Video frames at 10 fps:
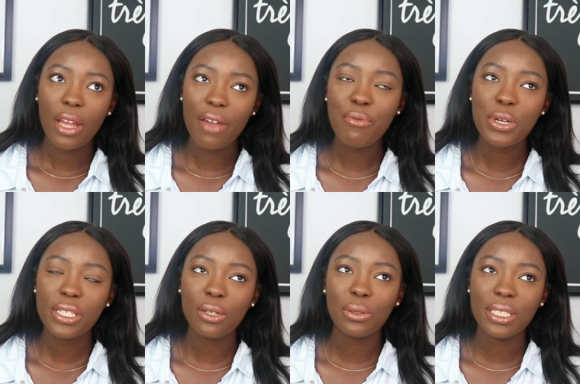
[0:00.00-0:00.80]
every
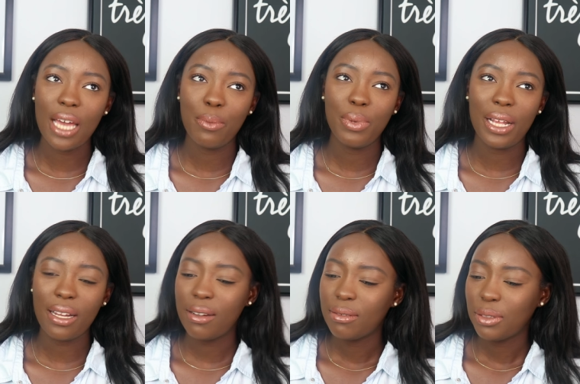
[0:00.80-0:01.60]
single time, be like,
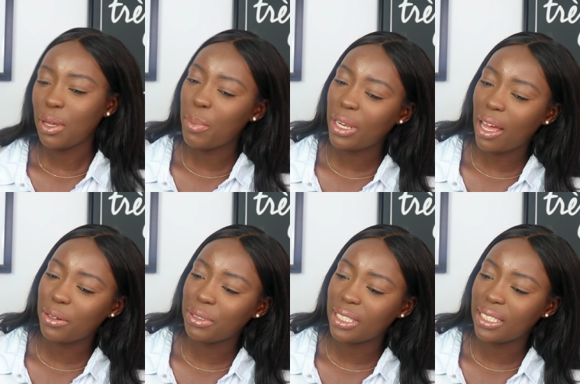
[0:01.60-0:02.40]
so how many
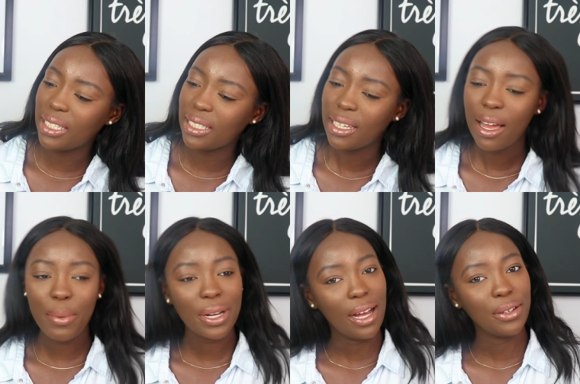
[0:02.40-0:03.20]
calories is this? How
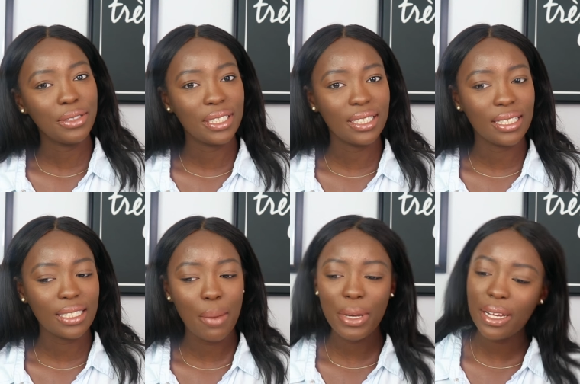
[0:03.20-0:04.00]
many calories is this?
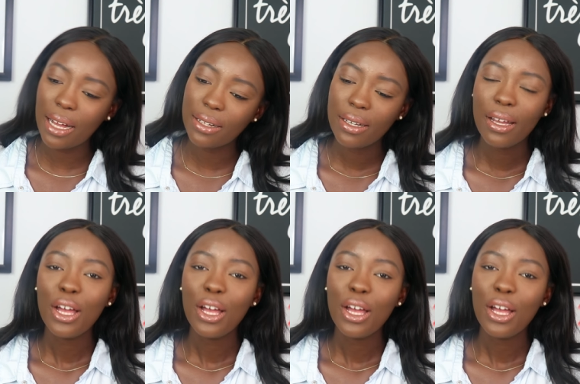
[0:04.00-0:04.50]
How many calories?